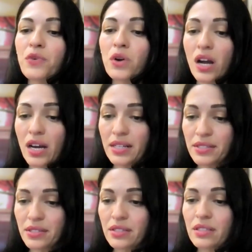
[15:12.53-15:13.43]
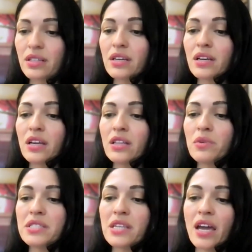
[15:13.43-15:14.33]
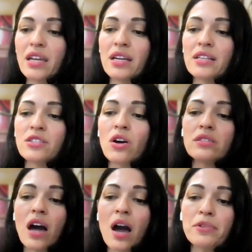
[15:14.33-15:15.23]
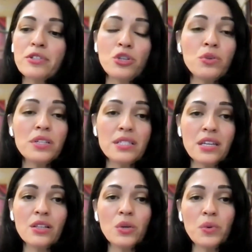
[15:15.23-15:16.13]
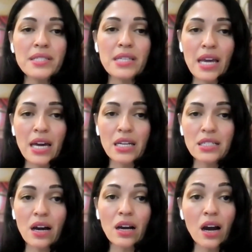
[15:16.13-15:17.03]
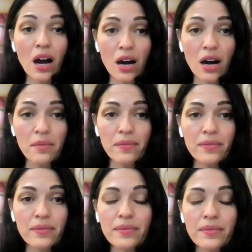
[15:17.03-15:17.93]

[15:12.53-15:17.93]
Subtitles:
For us in Louisiana, it's called opportunitylouisiana.com.